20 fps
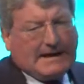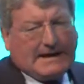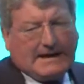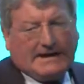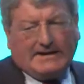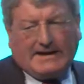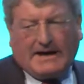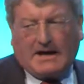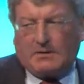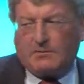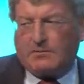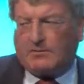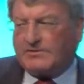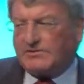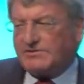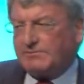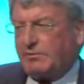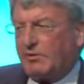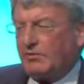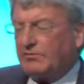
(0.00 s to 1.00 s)
And how we
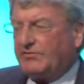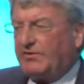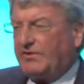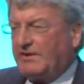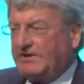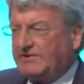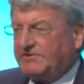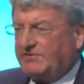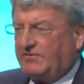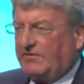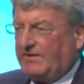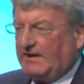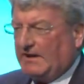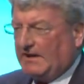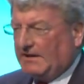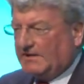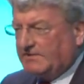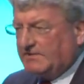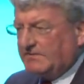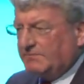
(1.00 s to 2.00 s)
respond to these two
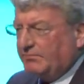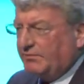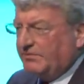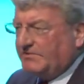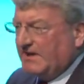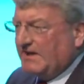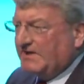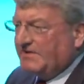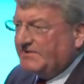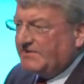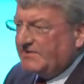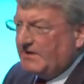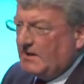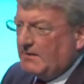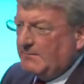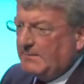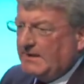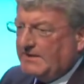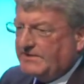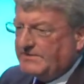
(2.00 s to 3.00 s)
things presents an
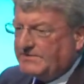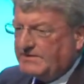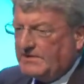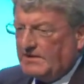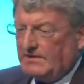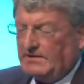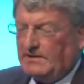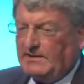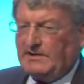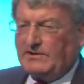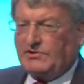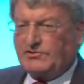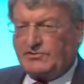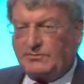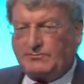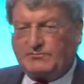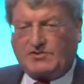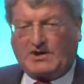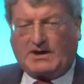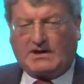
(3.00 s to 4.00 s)
immense
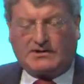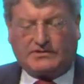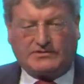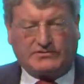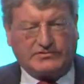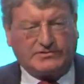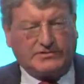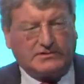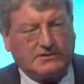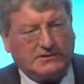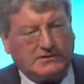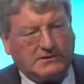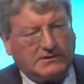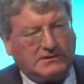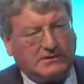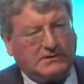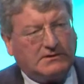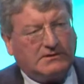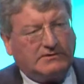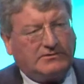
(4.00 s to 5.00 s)
leadership challenge
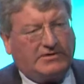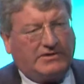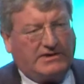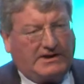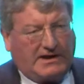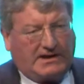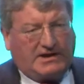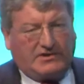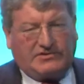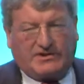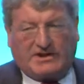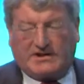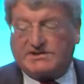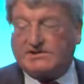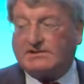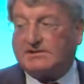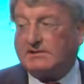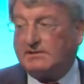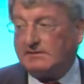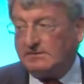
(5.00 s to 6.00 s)
to the
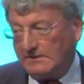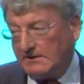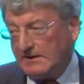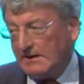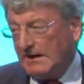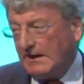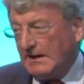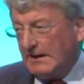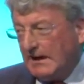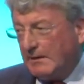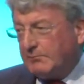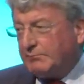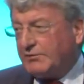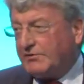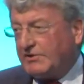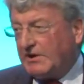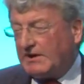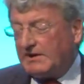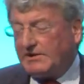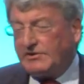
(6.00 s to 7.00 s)
NHS, and
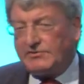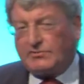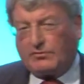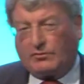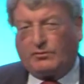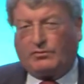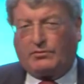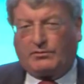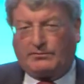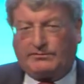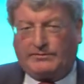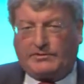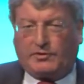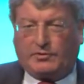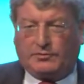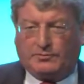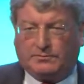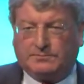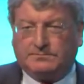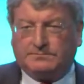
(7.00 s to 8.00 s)
particularly to all of
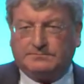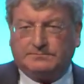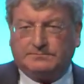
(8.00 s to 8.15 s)
you.